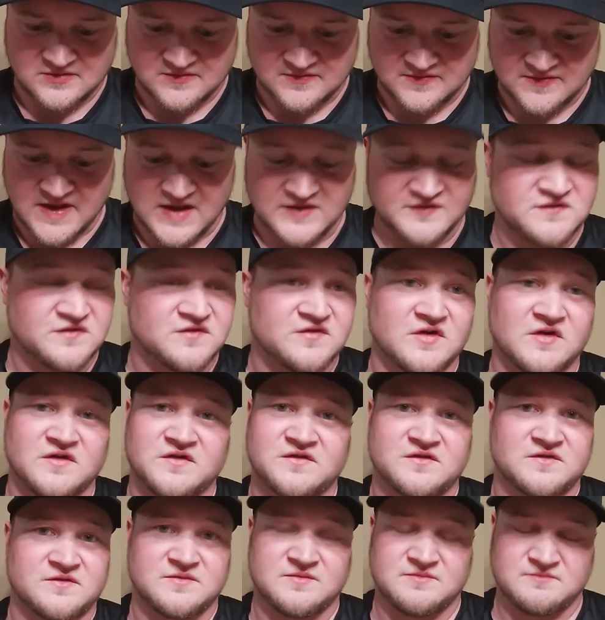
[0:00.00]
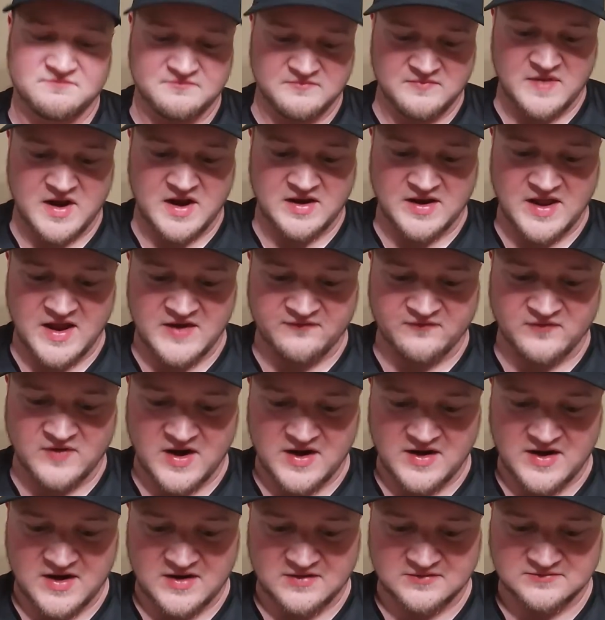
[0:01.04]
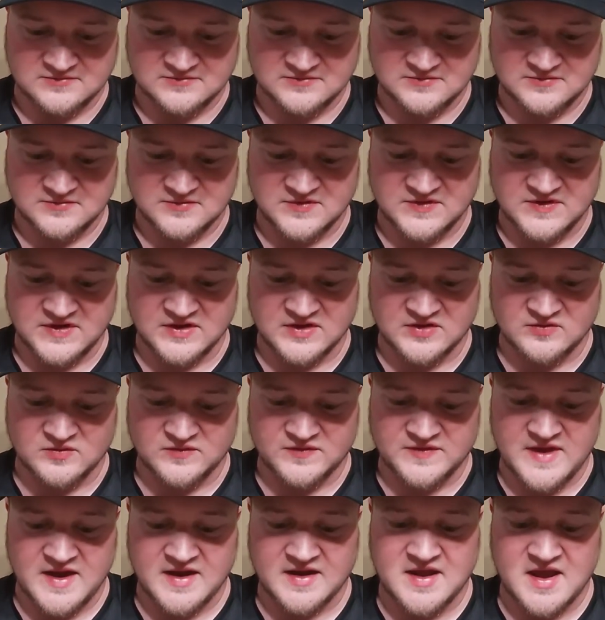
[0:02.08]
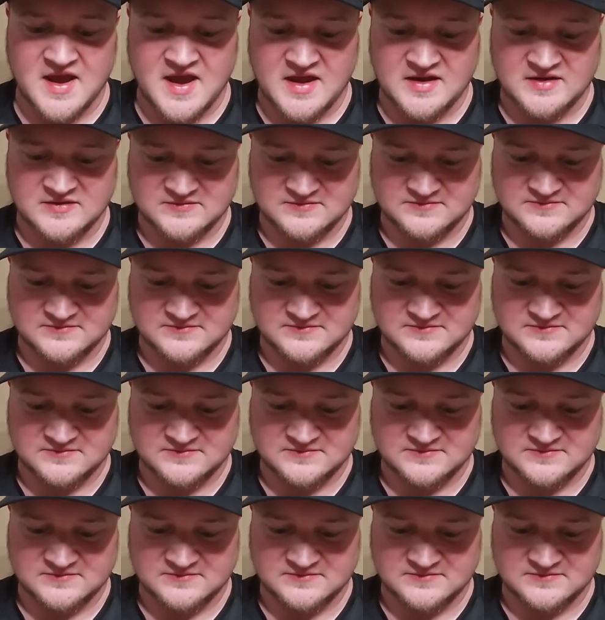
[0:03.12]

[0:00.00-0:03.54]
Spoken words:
that's just my life right now, dealing with that cat.